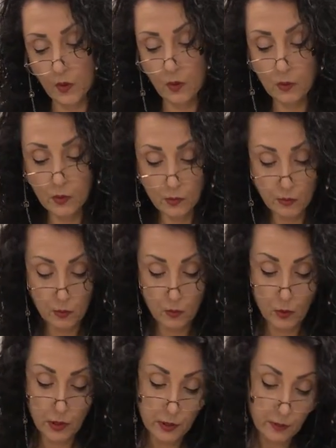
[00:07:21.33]
Oh, it's a bit
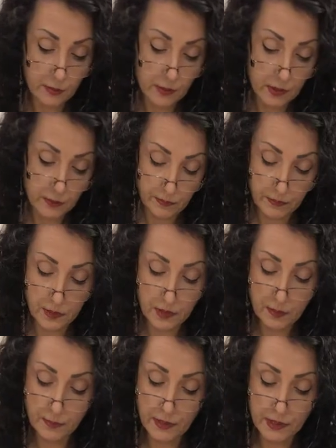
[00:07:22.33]
wider, but it
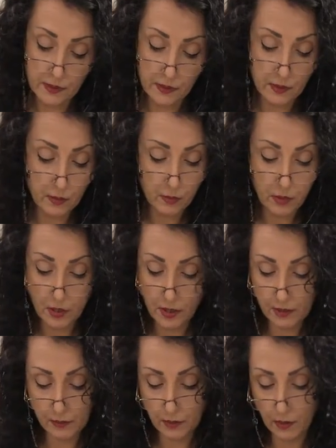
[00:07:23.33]
depends on the
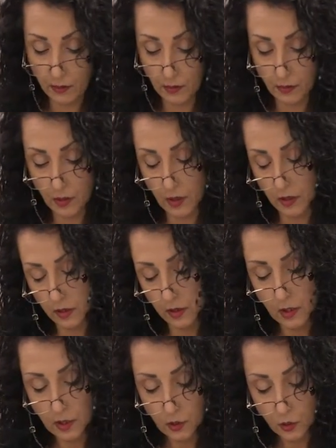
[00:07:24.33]
blocks, blah, blah, blah.
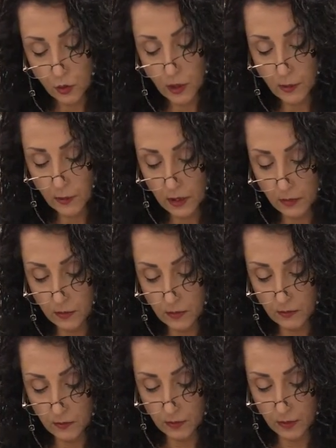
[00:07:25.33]
Try to make them
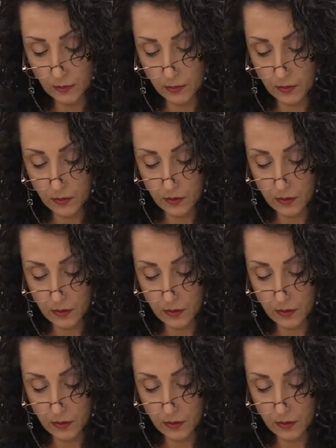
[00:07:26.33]
even, people.